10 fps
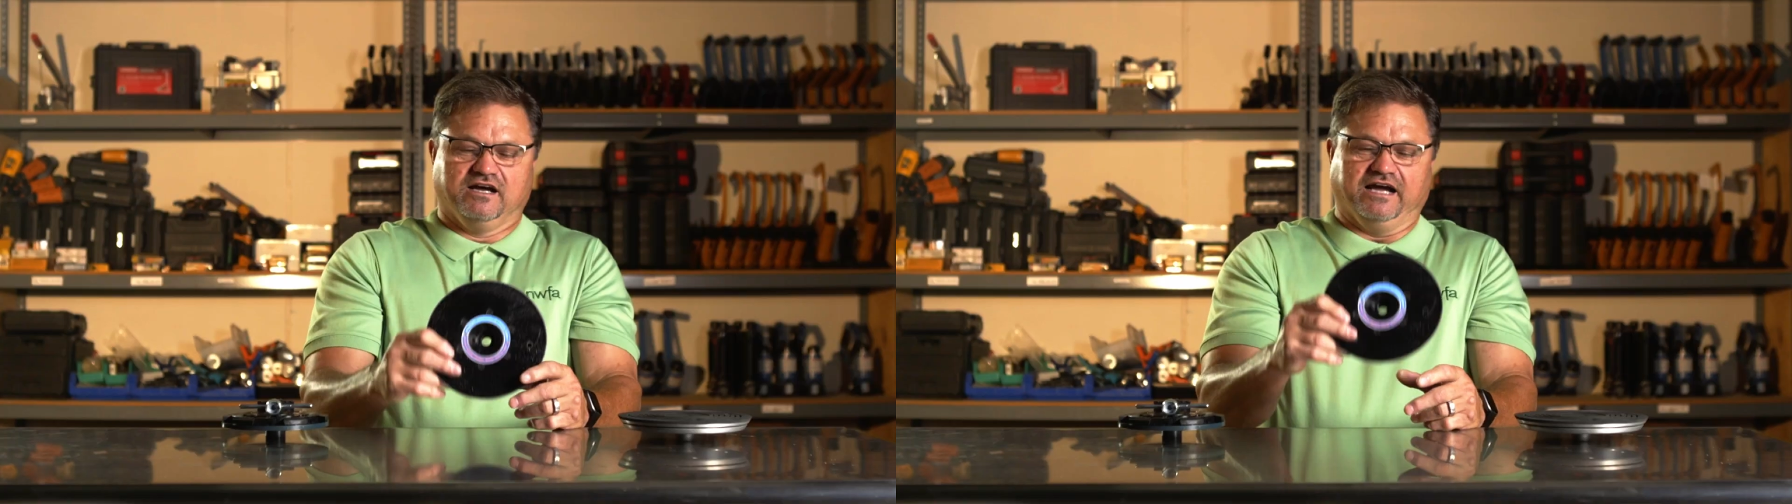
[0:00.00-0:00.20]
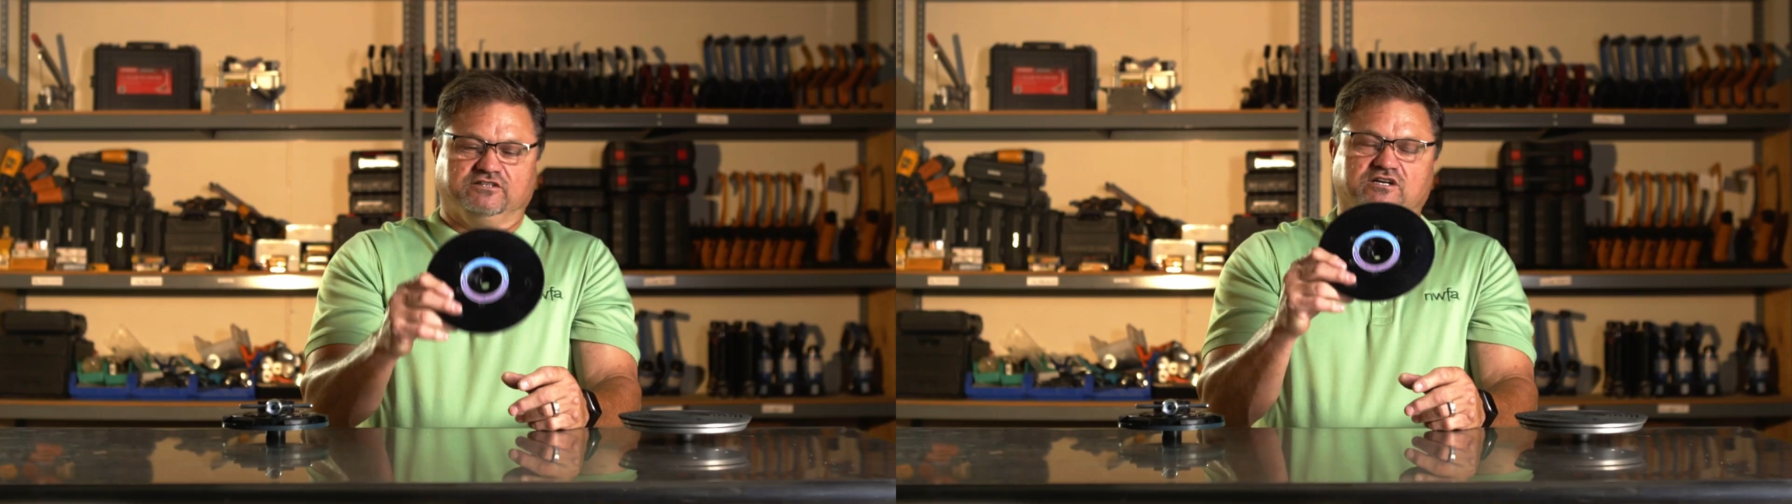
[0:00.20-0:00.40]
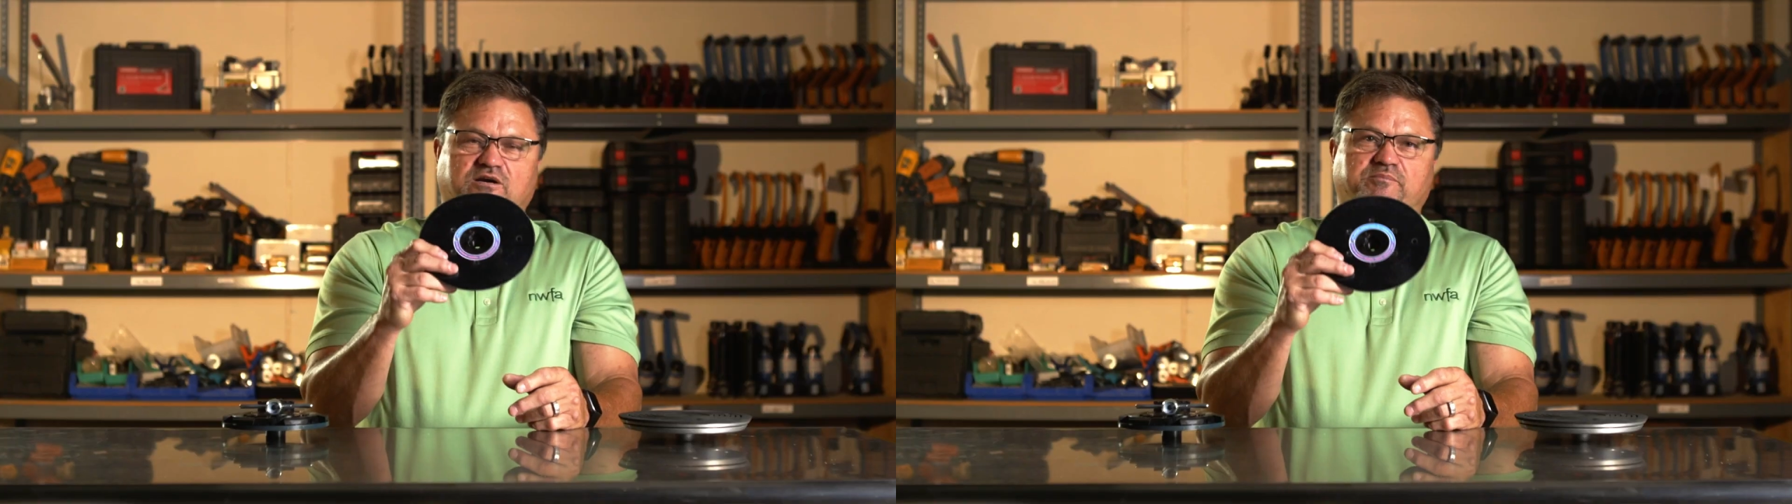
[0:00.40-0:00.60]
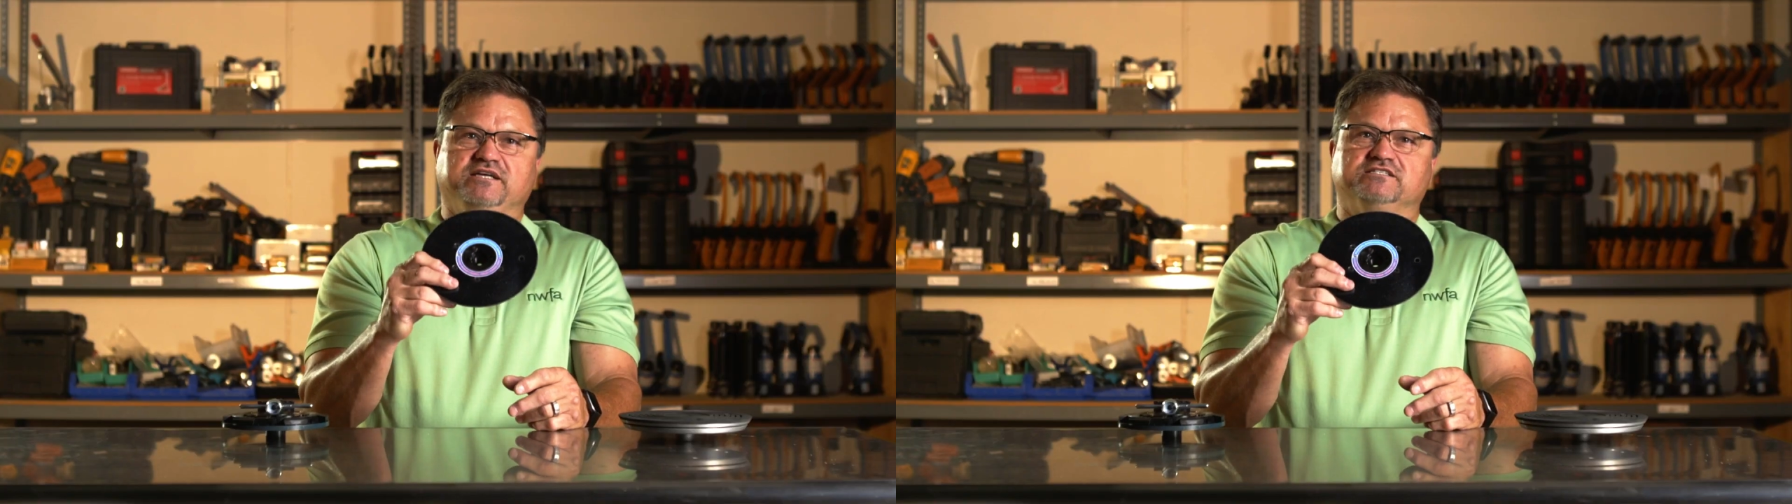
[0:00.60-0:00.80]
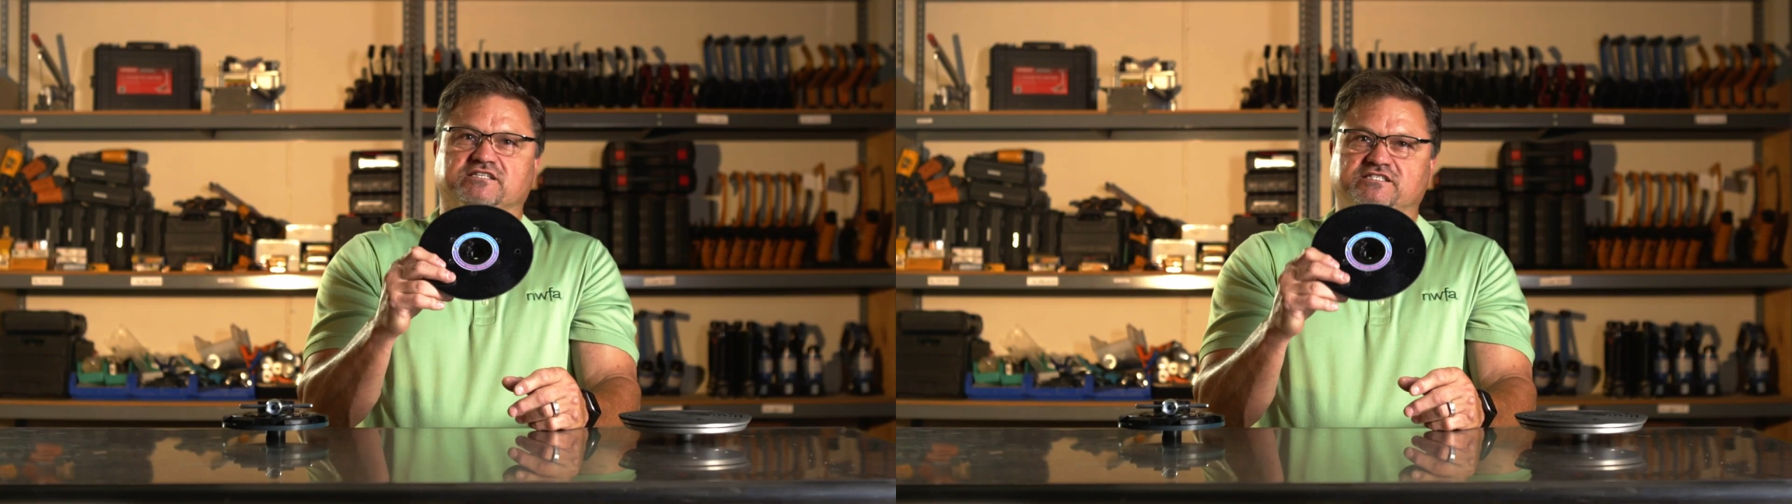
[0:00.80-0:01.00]
I took a
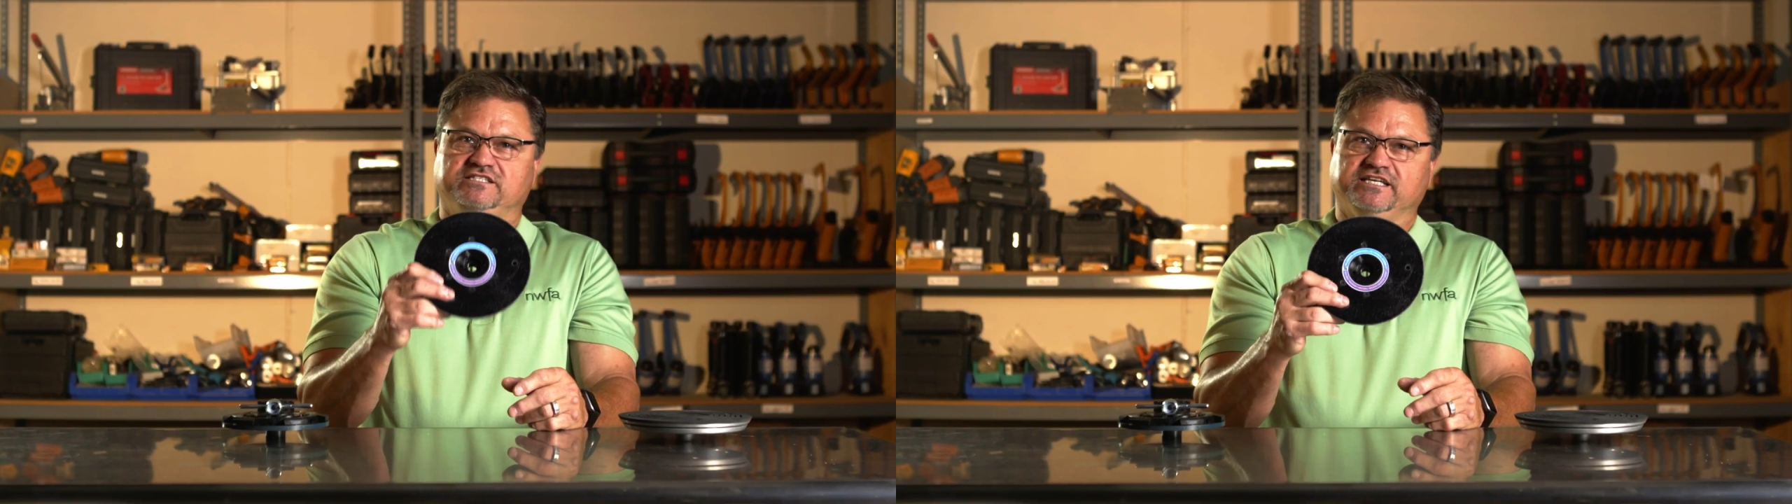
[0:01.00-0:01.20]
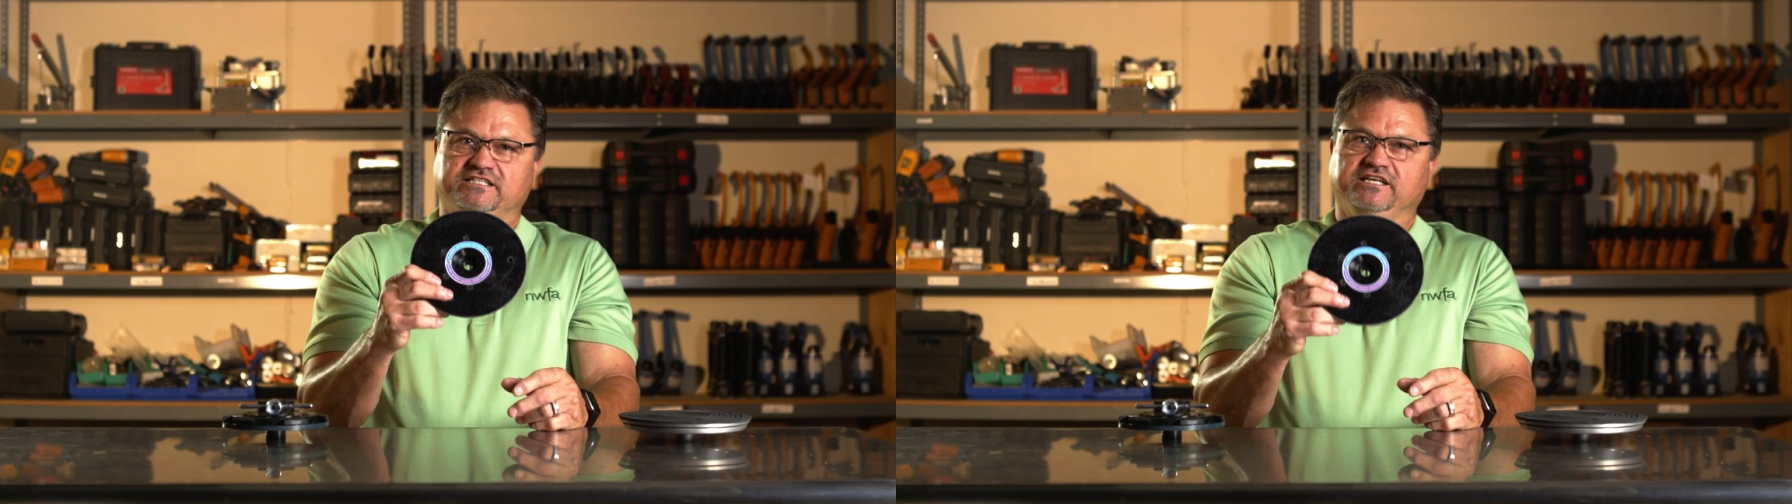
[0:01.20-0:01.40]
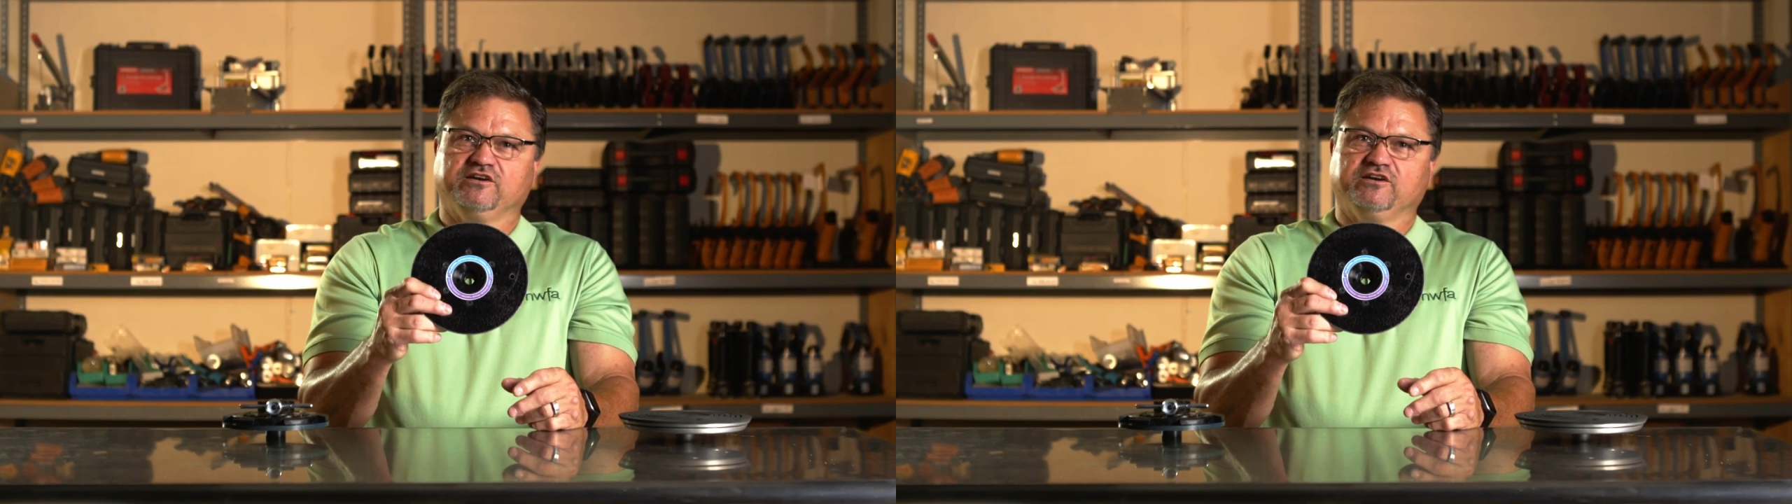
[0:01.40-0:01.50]
piece of 60